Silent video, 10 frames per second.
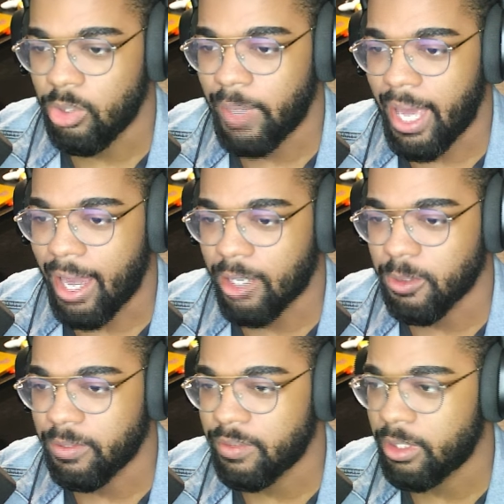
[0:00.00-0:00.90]
who my
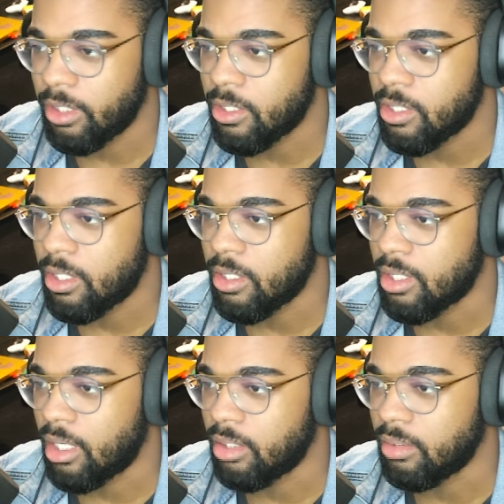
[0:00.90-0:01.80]
actual favorite creators are
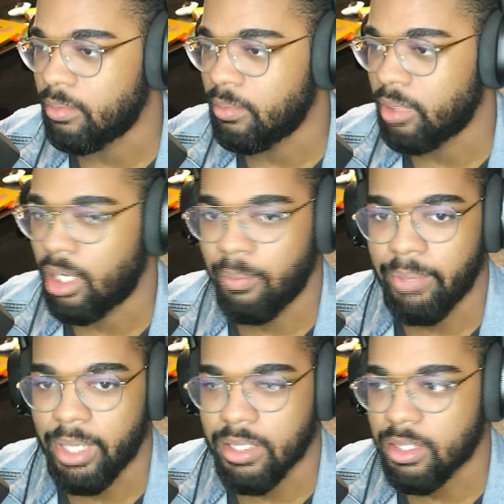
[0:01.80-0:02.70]
is kind
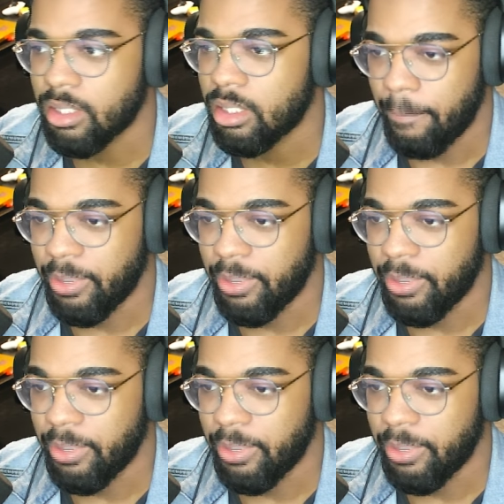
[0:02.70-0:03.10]
of basic.